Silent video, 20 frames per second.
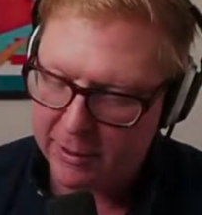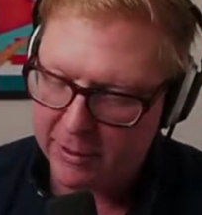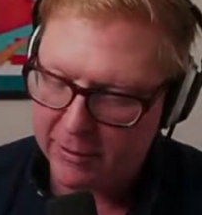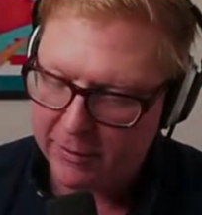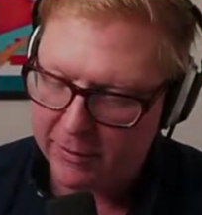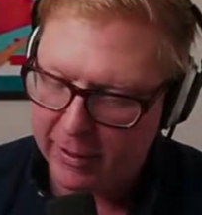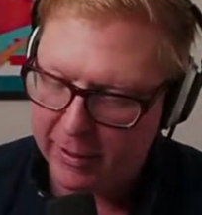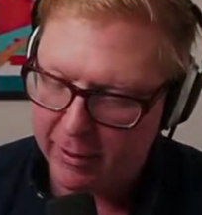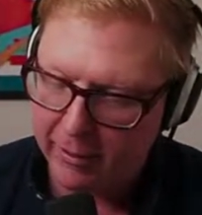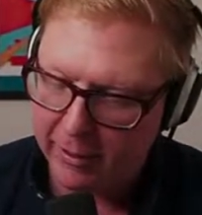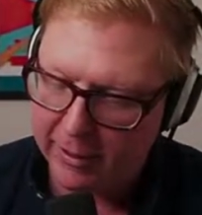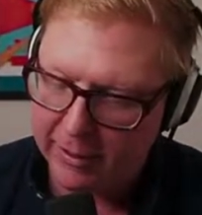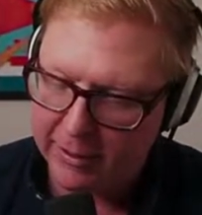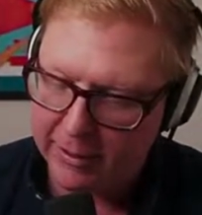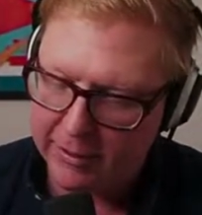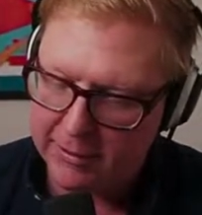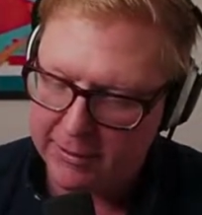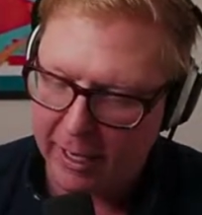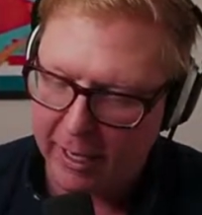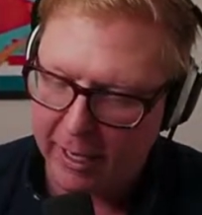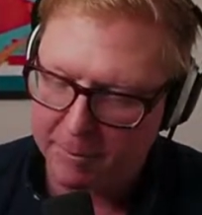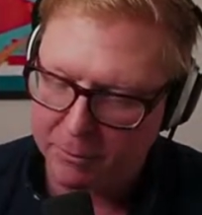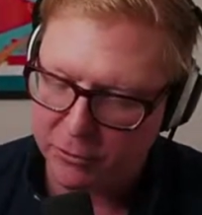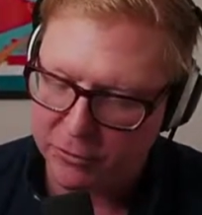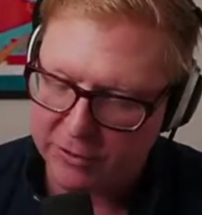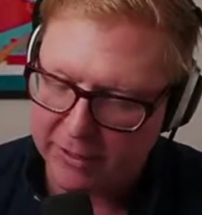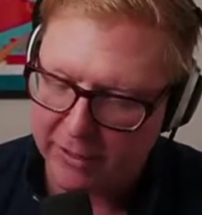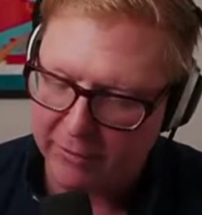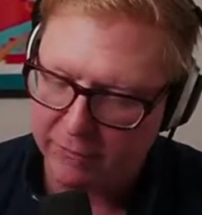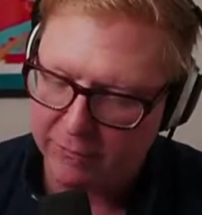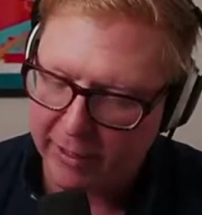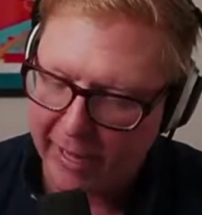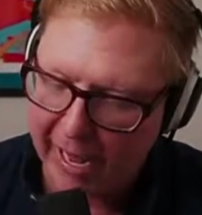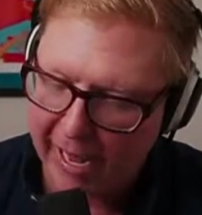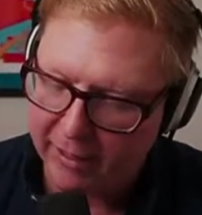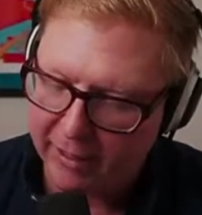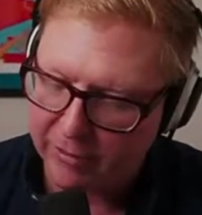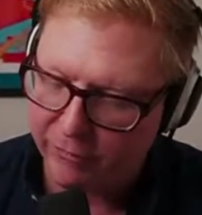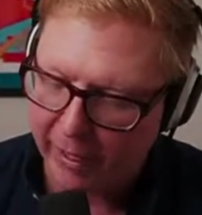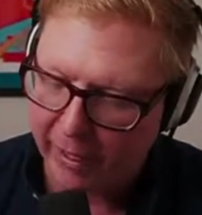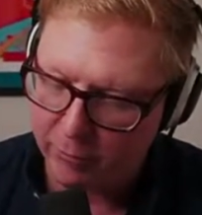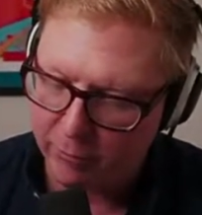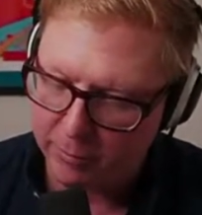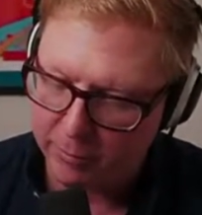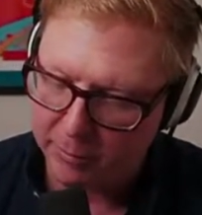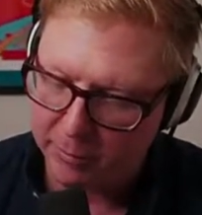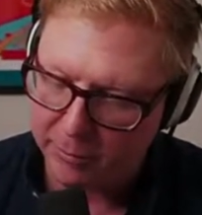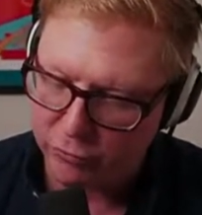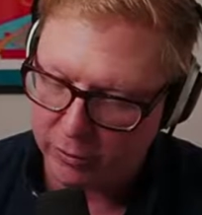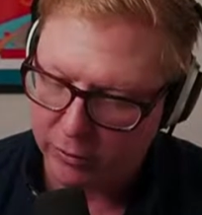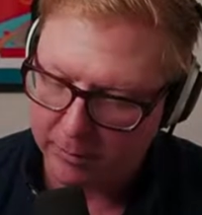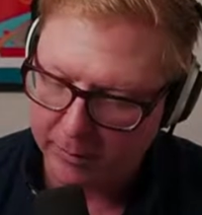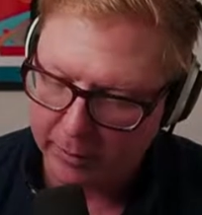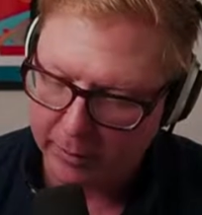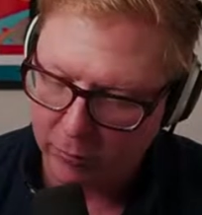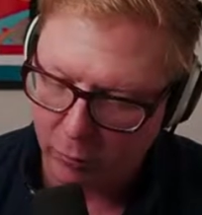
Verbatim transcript: there is a perceived lack of equitable treatment